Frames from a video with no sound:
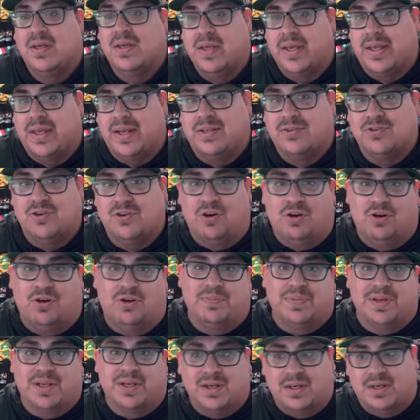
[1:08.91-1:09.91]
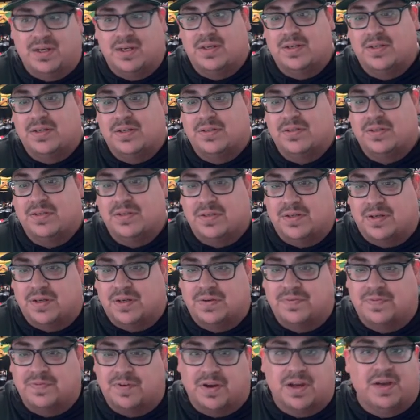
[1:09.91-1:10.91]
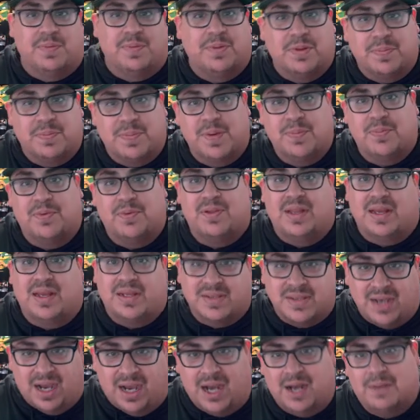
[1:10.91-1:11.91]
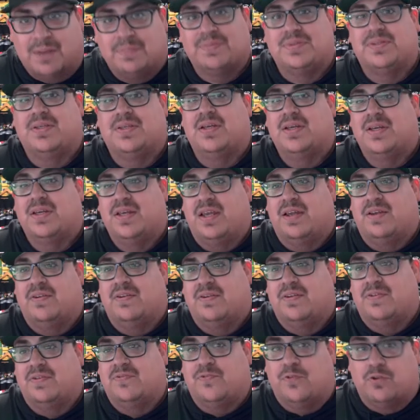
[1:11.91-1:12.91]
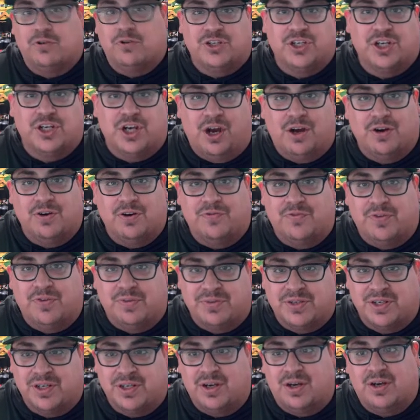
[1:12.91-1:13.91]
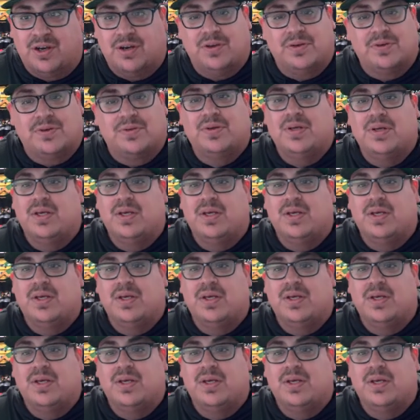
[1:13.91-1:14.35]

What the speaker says: And it's all because of a couple of people like Topz and from Chicago